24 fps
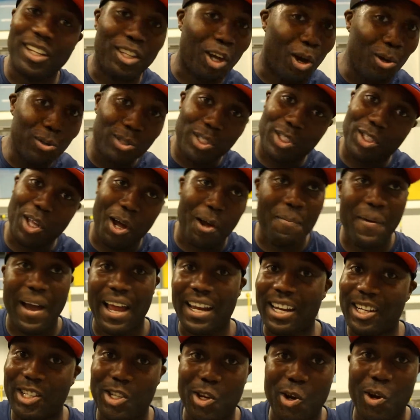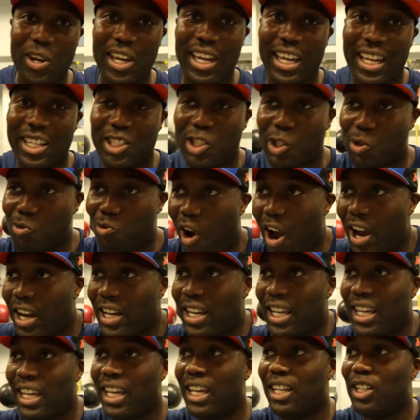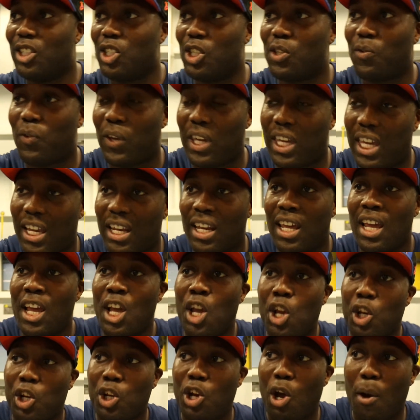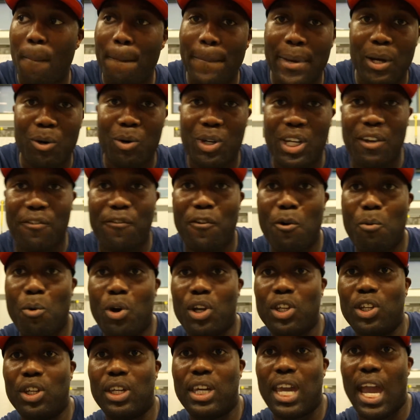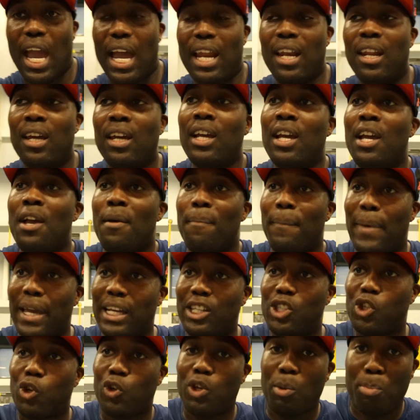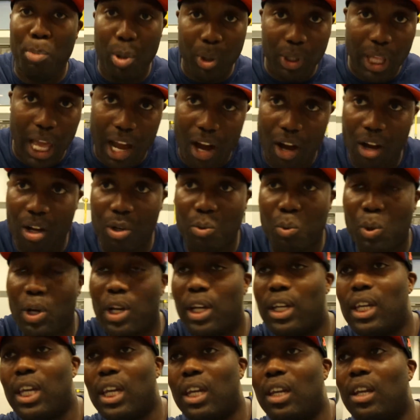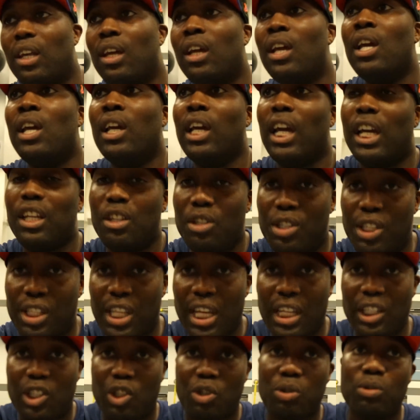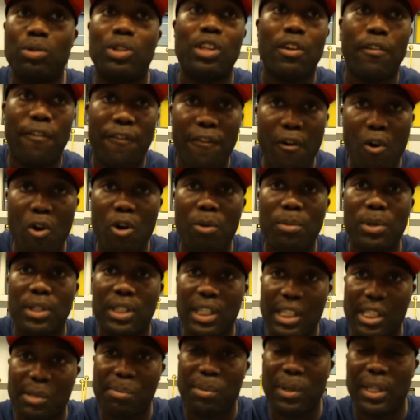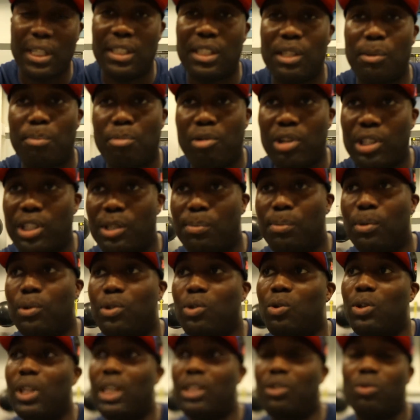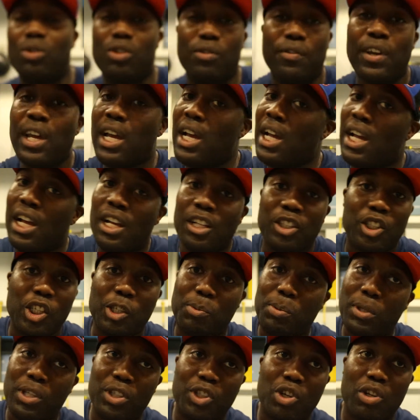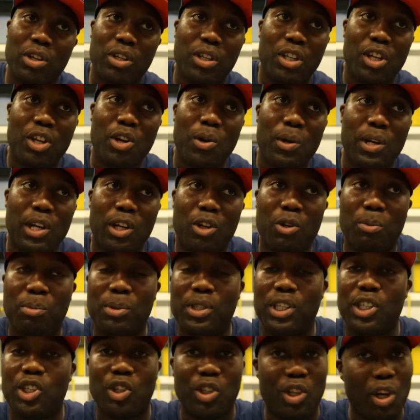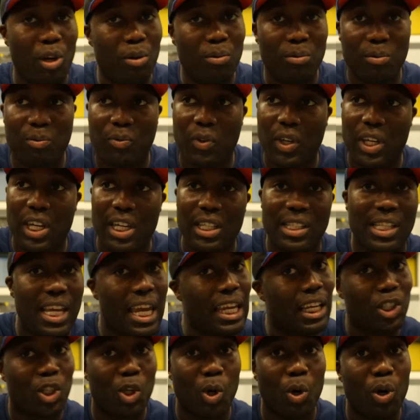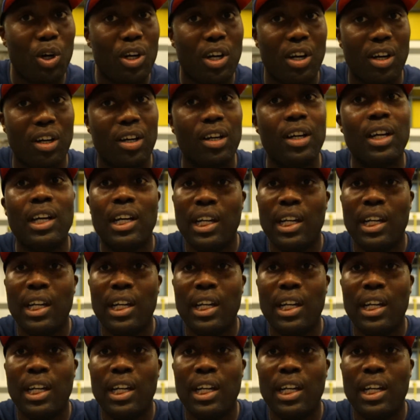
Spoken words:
Don't stop, man. Enjoy it and just ride it, and just freaking, milk it for what you can. Make sure you put that hard work in, and you stay true to your form, your disciplines, your principles, all that sort of stuff. Just because you're, in a good position, don't freaking take a shortcut.